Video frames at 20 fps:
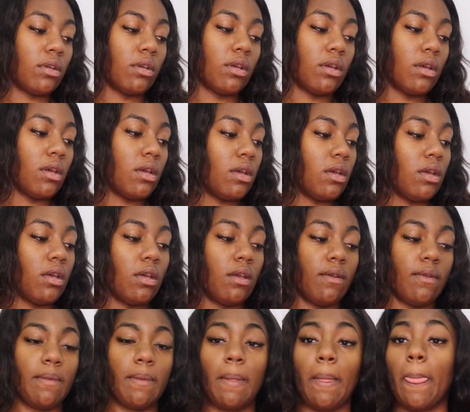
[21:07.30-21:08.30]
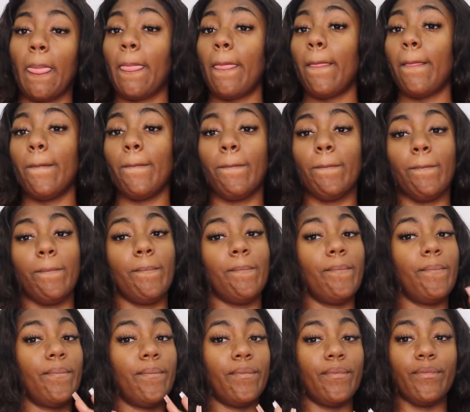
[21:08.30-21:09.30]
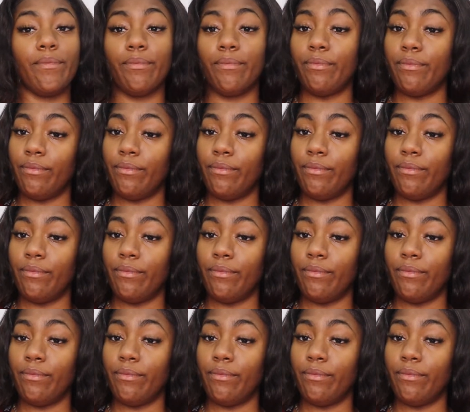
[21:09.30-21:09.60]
[no speech]